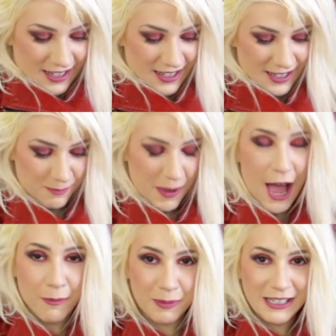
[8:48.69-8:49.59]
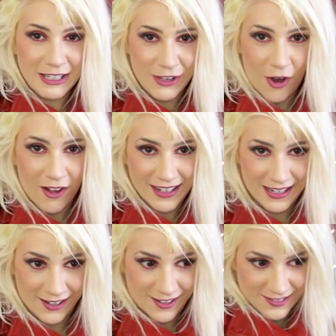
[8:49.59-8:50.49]
popping yawn
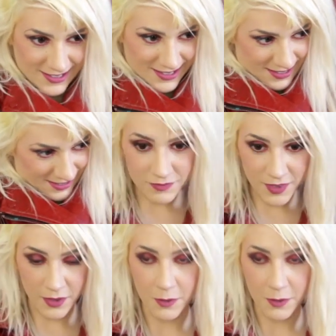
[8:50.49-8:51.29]
ears.